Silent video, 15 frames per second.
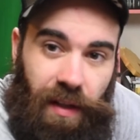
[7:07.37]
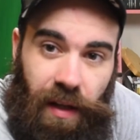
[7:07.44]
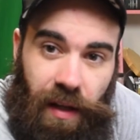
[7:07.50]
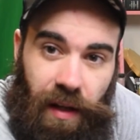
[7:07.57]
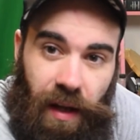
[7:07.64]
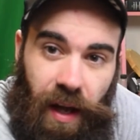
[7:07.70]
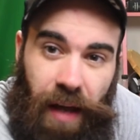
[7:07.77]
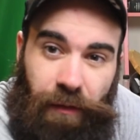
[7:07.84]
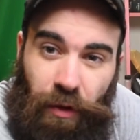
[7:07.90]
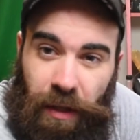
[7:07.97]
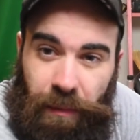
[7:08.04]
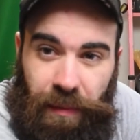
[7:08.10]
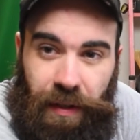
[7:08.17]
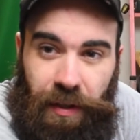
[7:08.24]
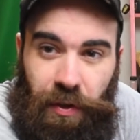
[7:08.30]
I've only
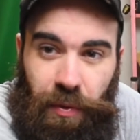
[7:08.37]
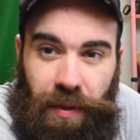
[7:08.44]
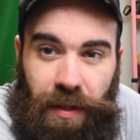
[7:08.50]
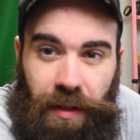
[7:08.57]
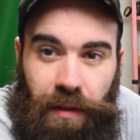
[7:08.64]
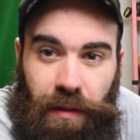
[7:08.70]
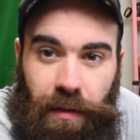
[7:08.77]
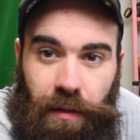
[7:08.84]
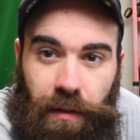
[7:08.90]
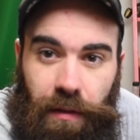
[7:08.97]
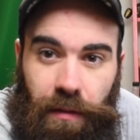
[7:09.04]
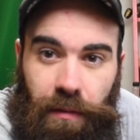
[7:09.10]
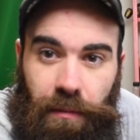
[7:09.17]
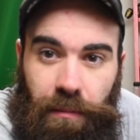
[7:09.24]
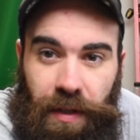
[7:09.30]
been doing
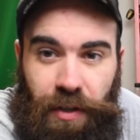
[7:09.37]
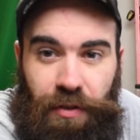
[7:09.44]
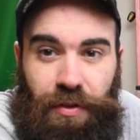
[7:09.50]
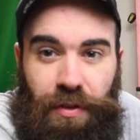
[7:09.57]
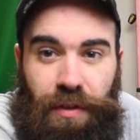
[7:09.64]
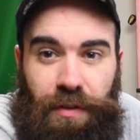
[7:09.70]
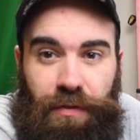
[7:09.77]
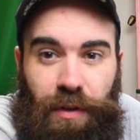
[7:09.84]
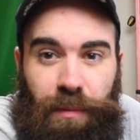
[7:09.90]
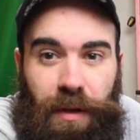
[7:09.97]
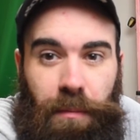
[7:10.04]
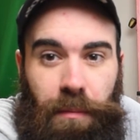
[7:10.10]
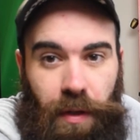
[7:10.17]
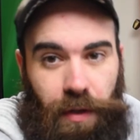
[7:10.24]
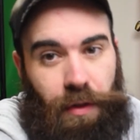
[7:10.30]
miniatures for
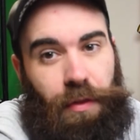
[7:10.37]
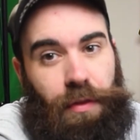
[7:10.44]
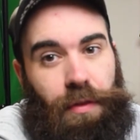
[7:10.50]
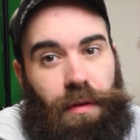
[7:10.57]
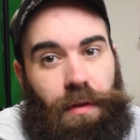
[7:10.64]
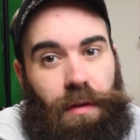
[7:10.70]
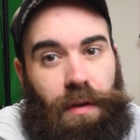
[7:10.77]
about a month.